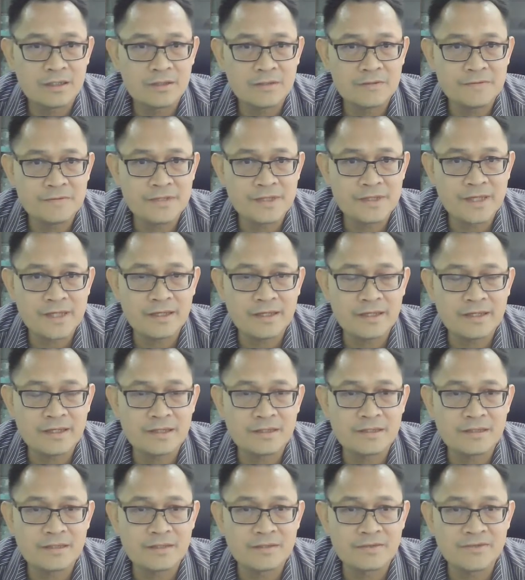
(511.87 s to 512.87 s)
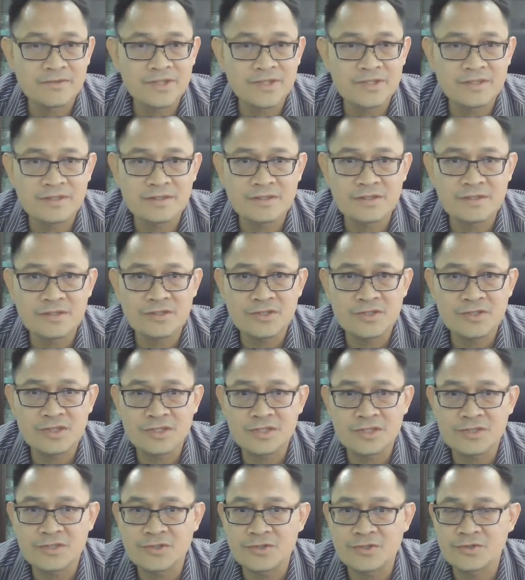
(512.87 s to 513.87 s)
Second reason
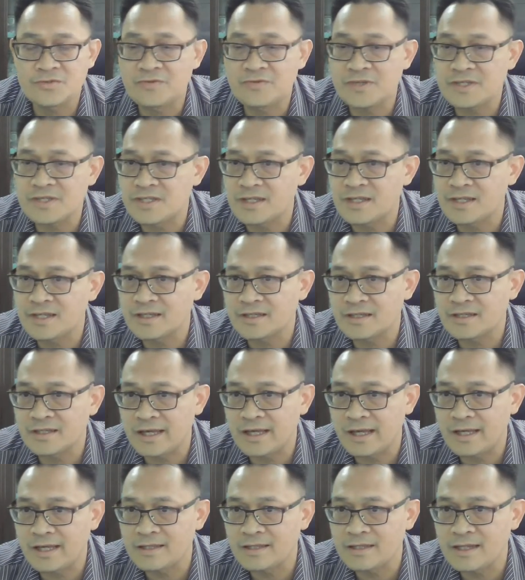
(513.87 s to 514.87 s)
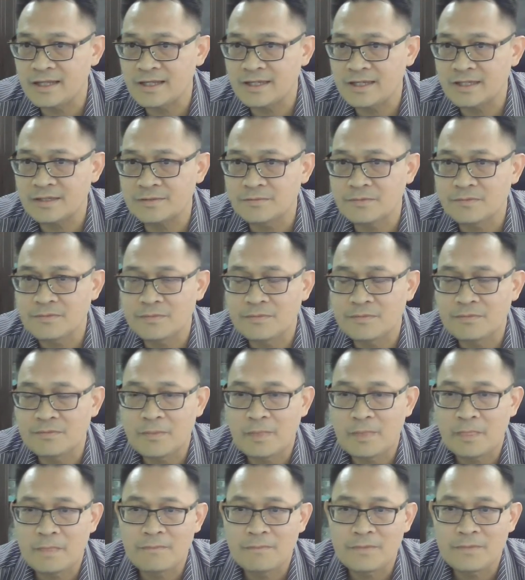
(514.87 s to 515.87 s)
is to facilitate handling.
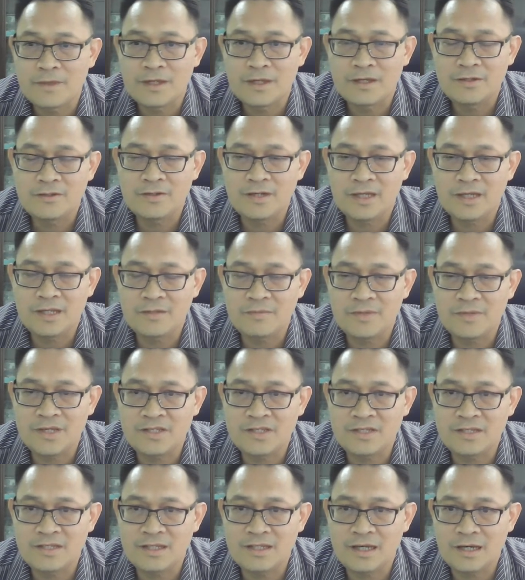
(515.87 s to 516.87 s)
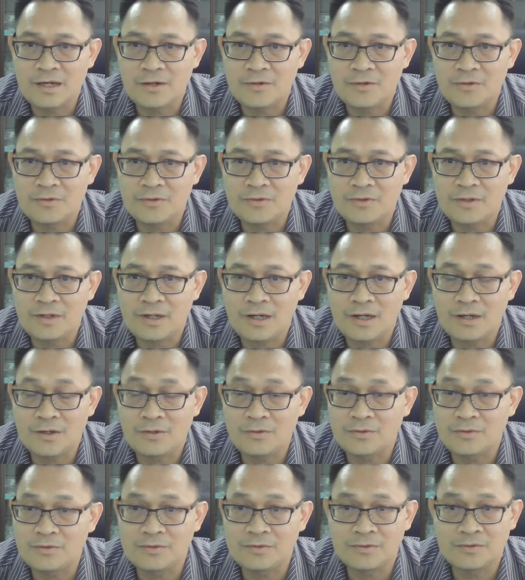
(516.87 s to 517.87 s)
You can imagine
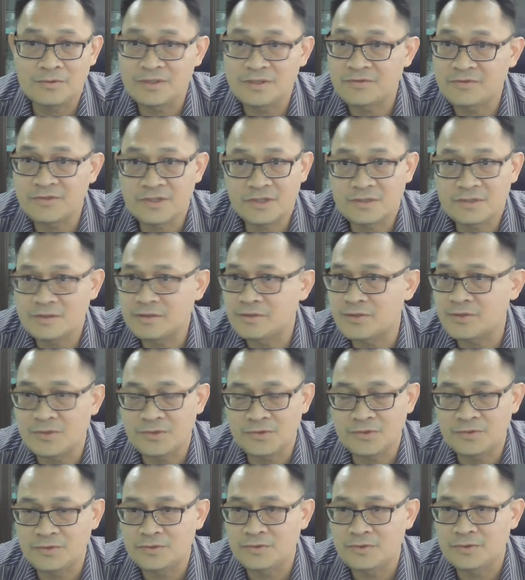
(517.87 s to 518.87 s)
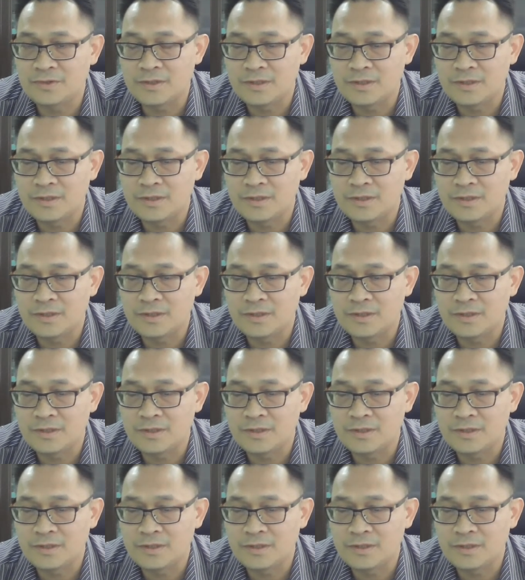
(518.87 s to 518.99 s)
how difficult to